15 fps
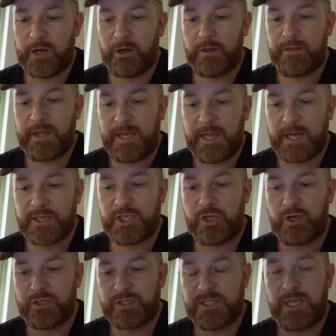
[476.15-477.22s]
And I think he actually
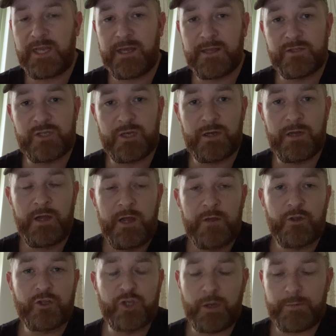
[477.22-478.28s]
could sneak into
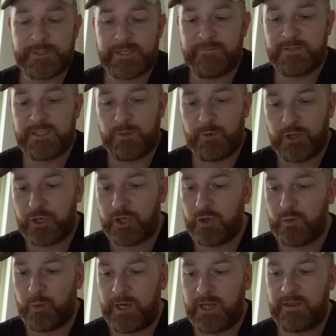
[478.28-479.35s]
the top 70 with a
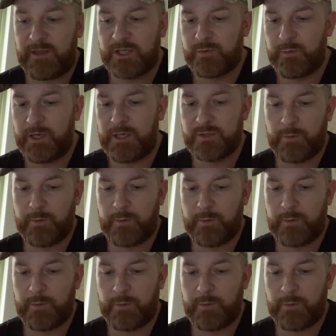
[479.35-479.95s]
good week this week as